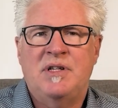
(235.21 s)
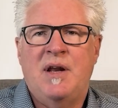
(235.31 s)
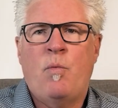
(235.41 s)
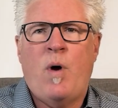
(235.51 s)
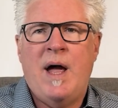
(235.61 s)

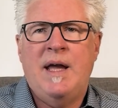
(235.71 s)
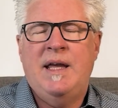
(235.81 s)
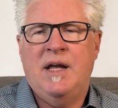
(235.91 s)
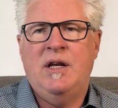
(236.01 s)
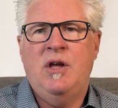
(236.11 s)
and why
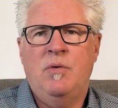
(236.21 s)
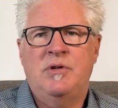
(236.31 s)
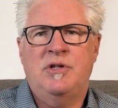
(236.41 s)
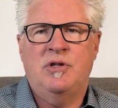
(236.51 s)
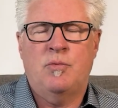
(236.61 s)
ketteQ
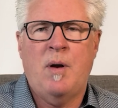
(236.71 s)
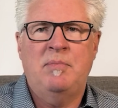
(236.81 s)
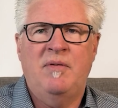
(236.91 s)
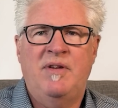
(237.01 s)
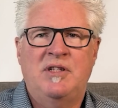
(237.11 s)
is
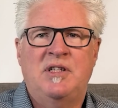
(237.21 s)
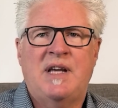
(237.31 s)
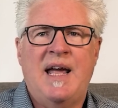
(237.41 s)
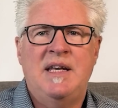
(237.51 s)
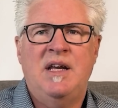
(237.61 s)
disruptive is this
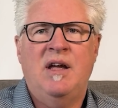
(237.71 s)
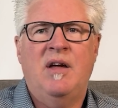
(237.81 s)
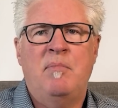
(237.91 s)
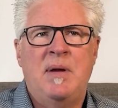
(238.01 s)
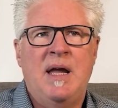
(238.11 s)
idea
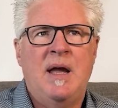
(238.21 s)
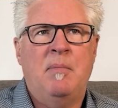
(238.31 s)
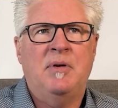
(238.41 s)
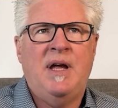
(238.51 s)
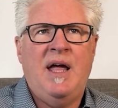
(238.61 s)
of being
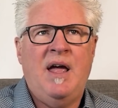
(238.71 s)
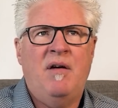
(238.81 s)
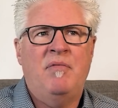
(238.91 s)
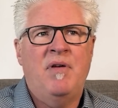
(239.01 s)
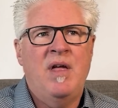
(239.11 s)
able to
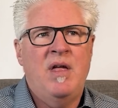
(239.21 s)
have